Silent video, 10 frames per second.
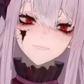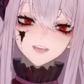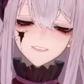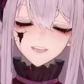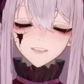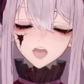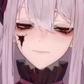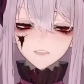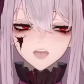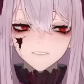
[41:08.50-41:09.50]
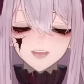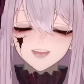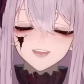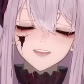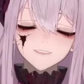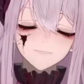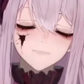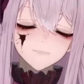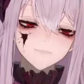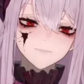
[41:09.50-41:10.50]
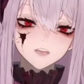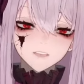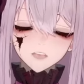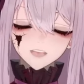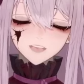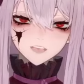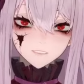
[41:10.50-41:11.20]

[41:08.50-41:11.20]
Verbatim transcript: can go from here to here.